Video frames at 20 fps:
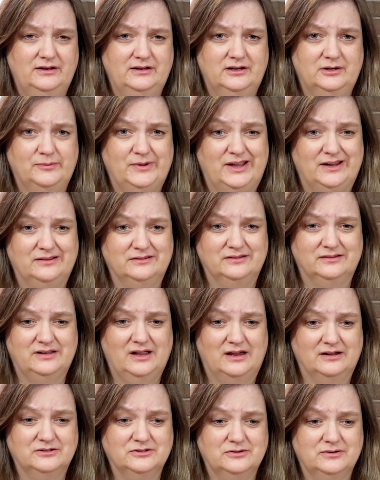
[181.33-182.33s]
and get it back as a
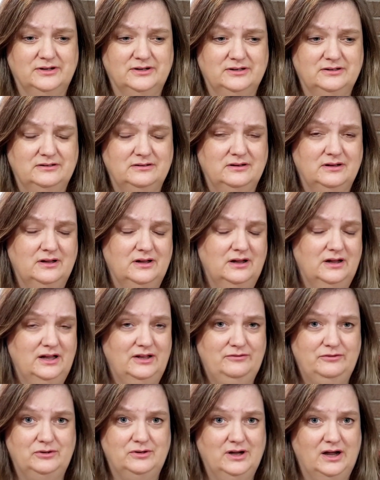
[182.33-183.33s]
tax credit?
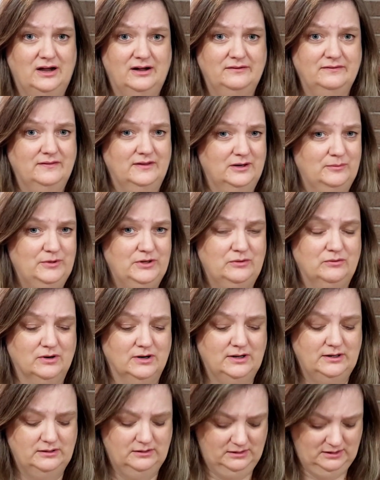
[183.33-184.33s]
If you can, that'd be
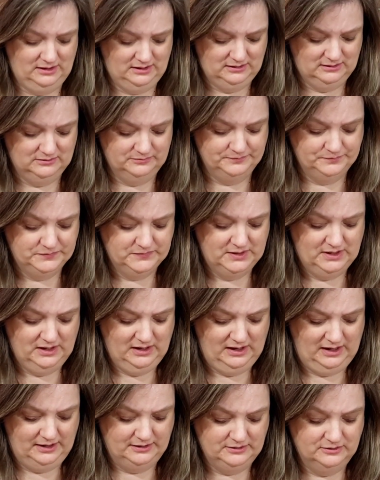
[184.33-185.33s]
great.
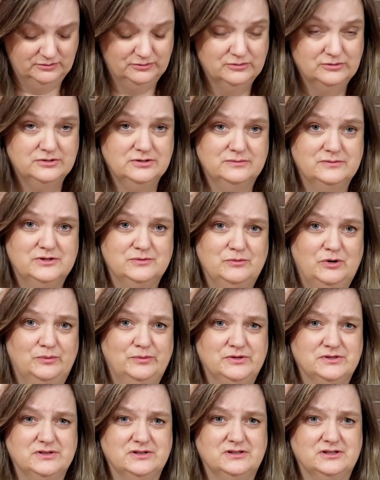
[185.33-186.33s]
I know there's some Small
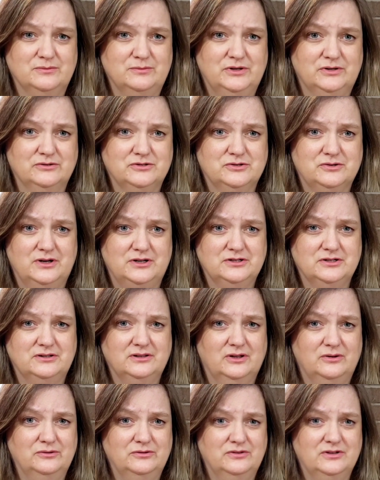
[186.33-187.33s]
Business Administration
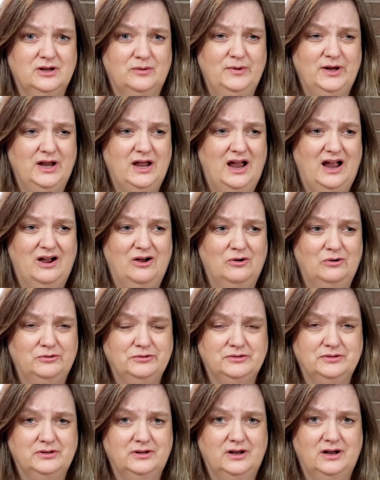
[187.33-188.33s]
loans coming
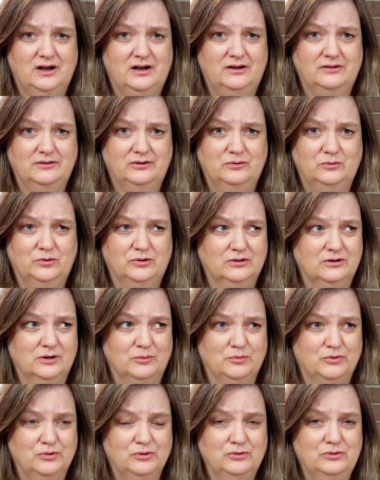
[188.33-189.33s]
out that were
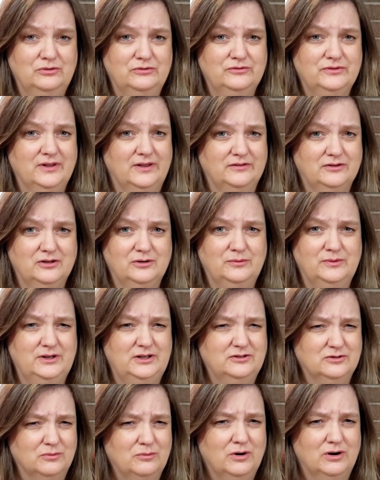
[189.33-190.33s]
approved. That's going to be
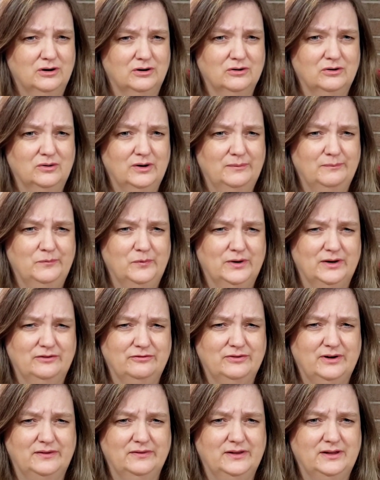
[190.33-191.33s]
tomorrow when I
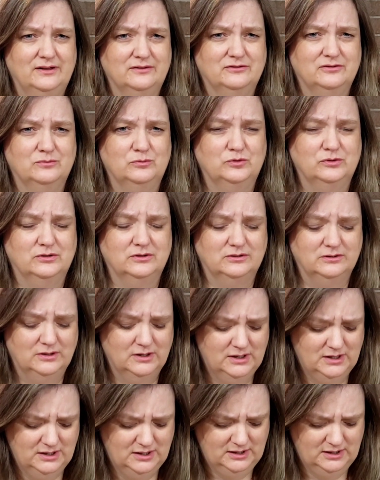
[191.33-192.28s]
finally get some more